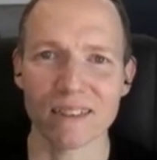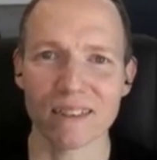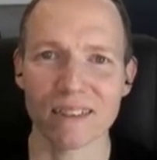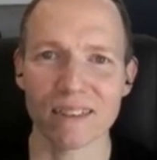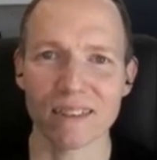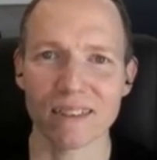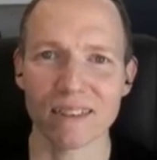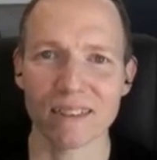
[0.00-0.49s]

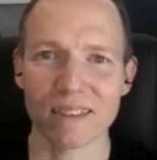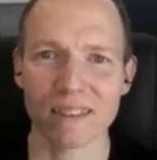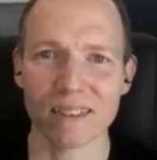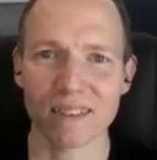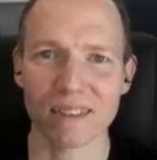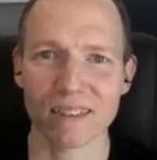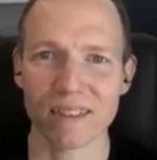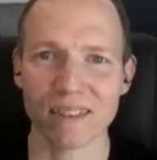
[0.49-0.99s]

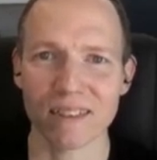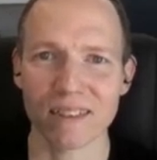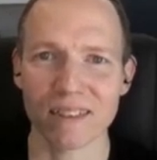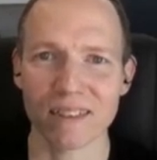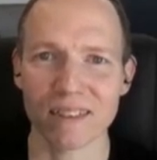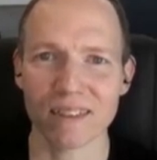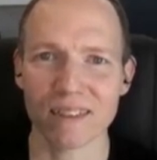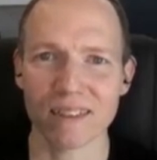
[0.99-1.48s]

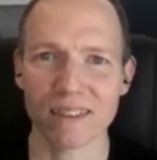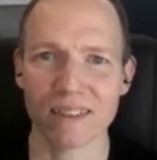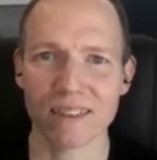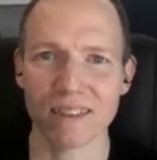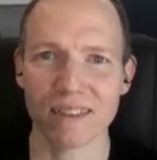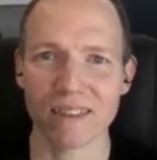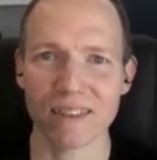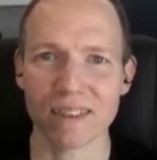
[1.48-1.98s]

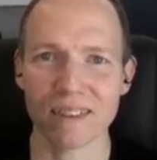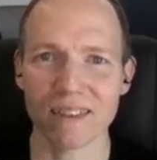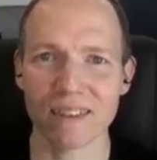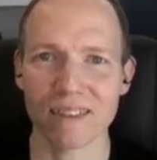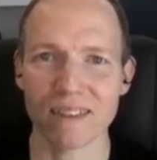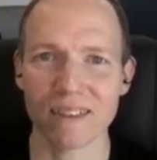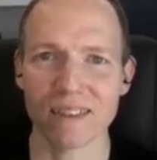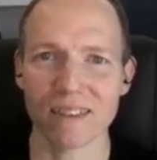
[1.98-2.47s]

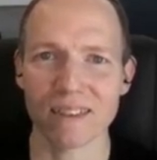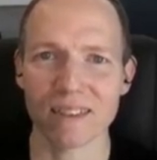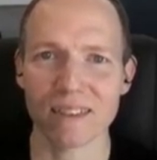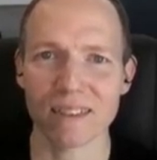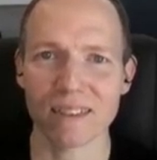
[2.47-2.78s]
No words are spoken by the person on screen.